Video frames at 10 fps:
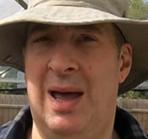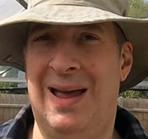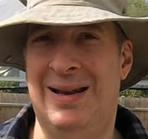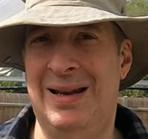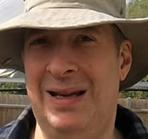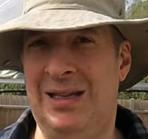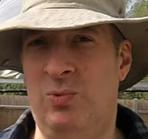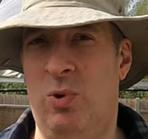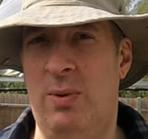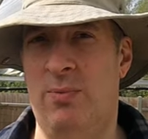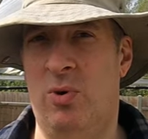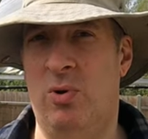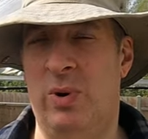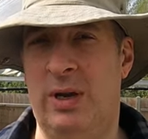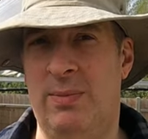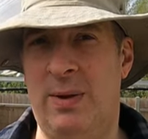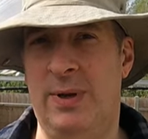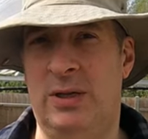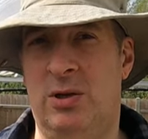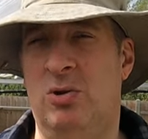at least one more week,
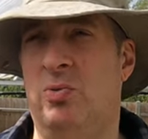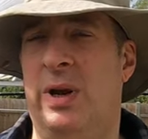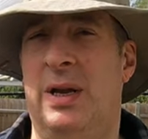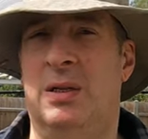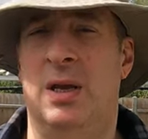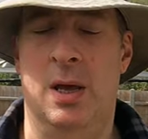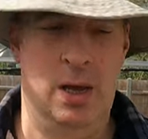maybe two weeks.